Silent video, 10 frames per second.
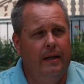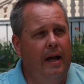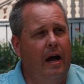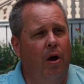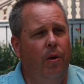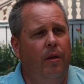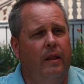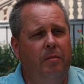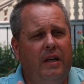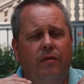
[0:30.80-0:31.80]
Now,
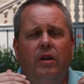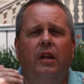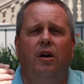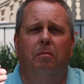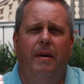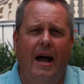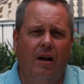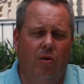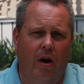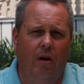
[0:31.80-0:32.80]
let me give you a little
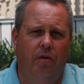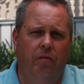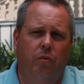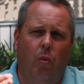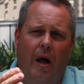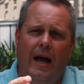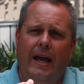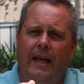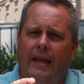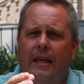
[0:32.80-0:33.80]
background of
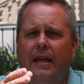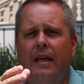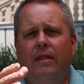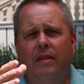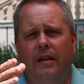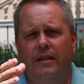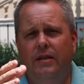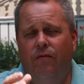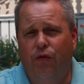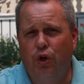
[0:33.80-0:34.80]
why the
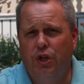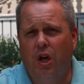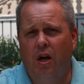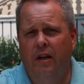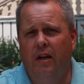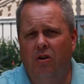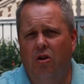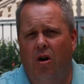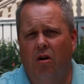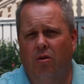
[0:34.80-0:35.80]
First Continental
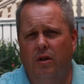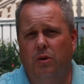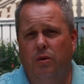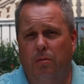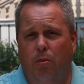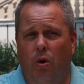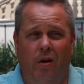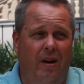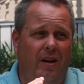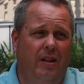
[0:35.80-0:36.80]
Congress was
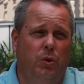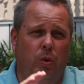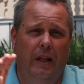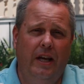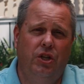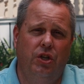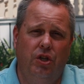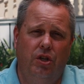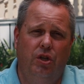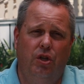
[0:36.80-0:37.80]
important in its
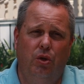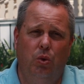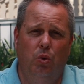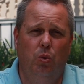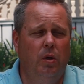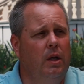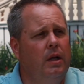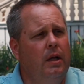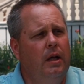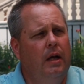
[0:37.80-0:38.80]
relation to
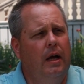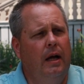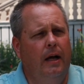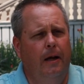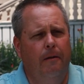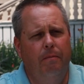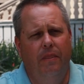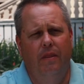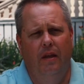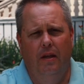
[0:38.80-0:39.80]

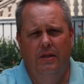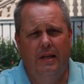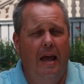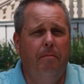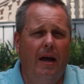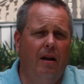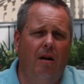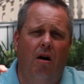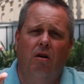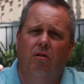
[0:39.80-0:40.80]
the Stamp Act
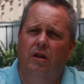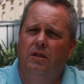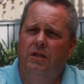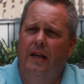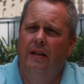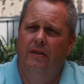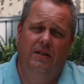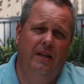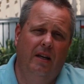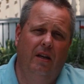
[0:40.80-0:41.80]
Congress and the
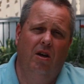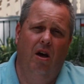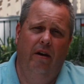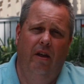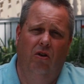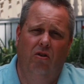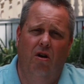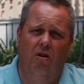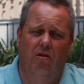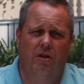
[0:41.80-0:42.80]
Second Continental
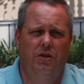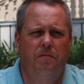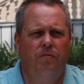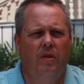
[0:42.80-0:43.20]
Congress.